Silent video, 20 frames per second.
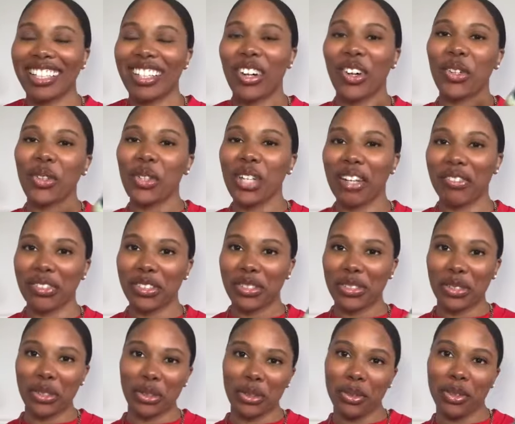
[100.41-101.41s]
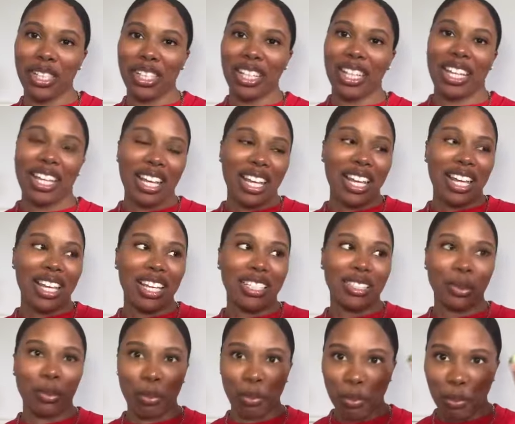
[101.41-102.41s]
All you have to do
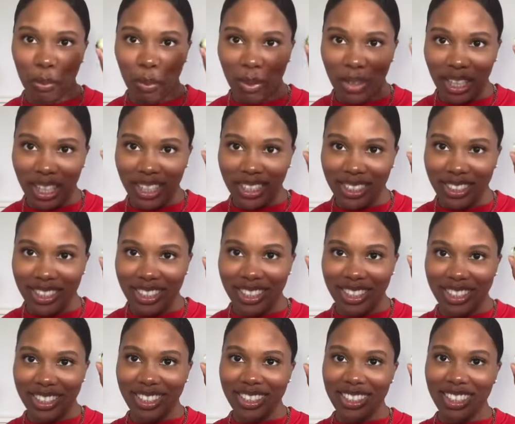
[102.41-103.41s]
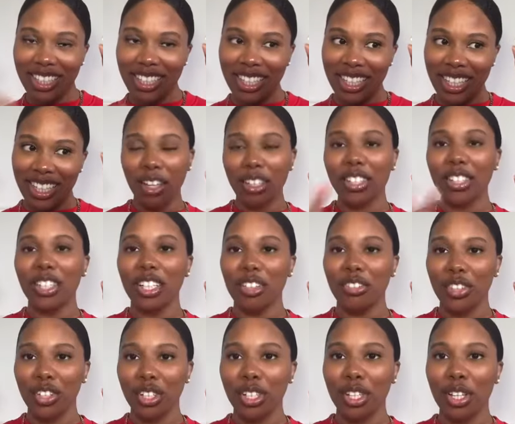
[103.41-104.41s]
is place this underneath
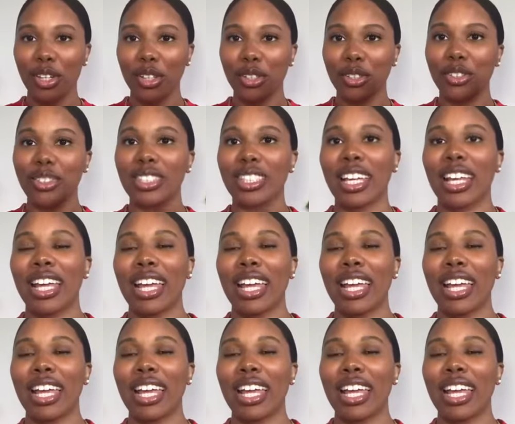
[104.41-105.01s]
your clothes